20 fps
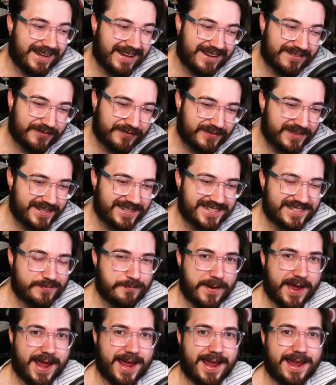if this
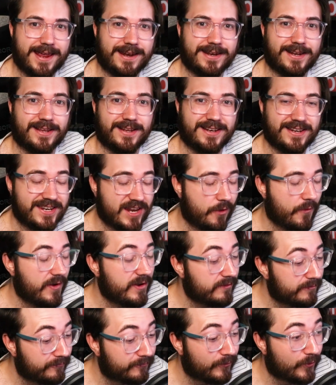man,
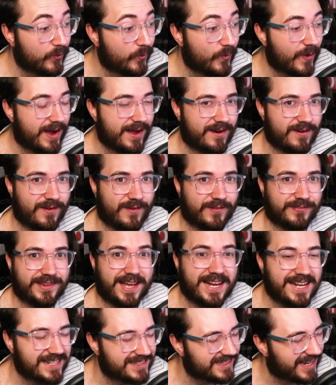knowing full well
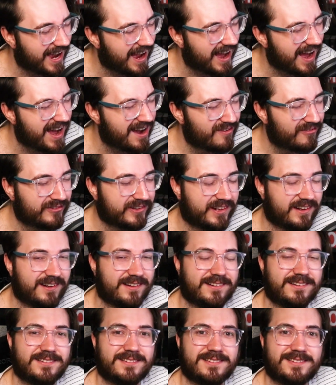that he is after
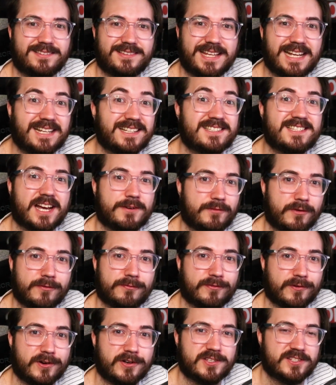these devil
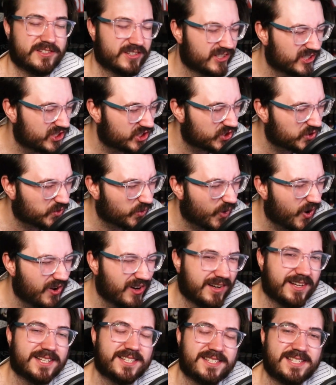fruits, the
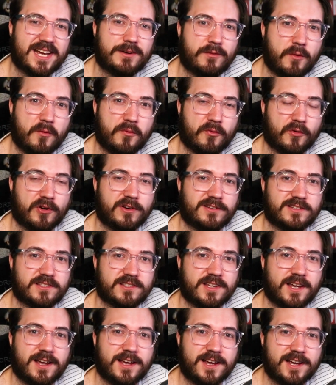strongest devil
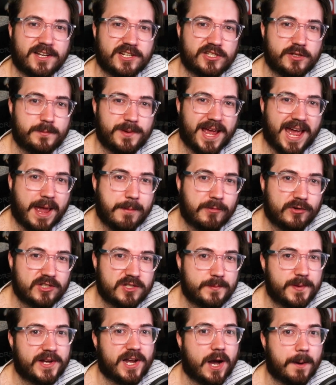fruits to be able
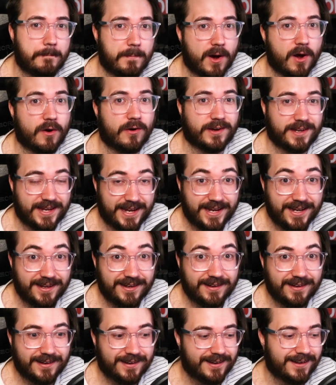to become Pirate
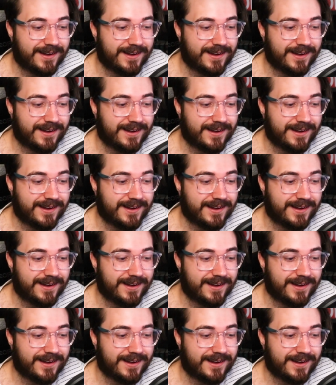King,